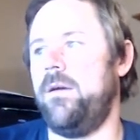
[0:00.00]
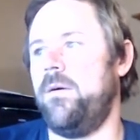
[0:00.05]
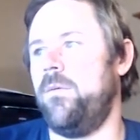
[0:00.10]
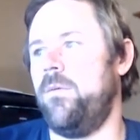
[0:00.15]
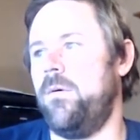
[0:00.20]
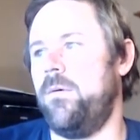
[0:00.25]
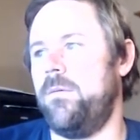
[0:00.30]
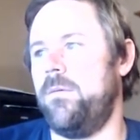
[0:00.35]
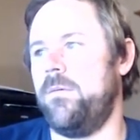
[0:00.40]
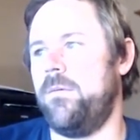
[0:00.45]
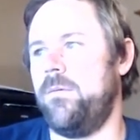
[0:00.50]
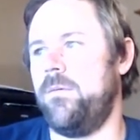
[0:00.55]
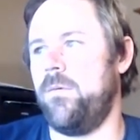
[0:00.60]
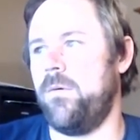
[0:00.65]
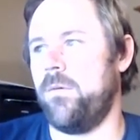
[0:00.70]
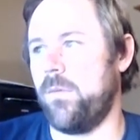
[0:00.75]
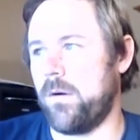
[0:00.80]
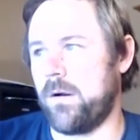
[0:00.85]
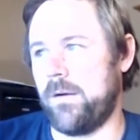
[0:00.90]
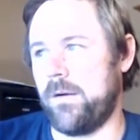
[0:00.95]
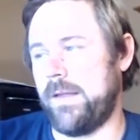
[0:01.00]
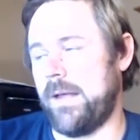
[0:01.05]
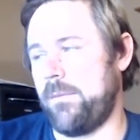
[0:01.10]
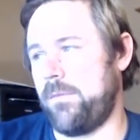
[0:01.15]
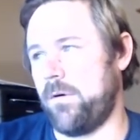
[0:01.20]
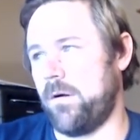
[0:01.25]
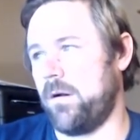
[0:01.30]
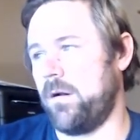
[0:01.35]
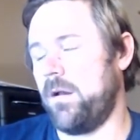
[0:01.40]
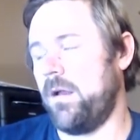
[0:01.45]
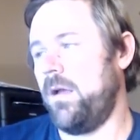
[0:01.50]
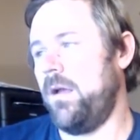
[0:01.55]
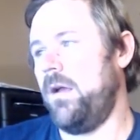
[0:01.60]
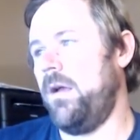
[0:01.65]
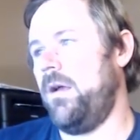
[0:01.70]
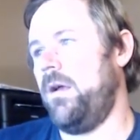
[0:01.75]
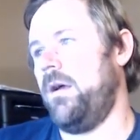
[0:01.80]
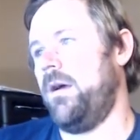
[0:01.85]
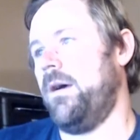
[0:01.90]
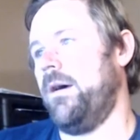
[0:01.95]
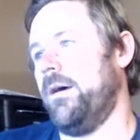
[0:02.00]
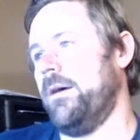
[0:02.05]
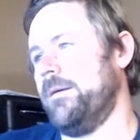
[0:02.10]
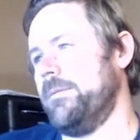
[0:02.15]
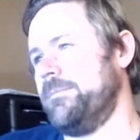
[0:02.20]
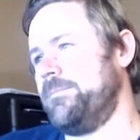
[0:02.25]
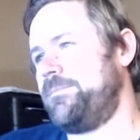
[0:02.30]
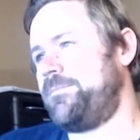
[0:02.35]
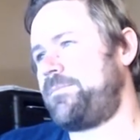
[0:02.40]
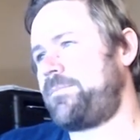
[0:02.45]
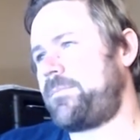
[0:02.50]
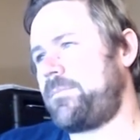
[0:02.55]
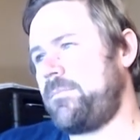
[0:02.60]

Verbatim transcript: We'll, we'll work on that part. Um,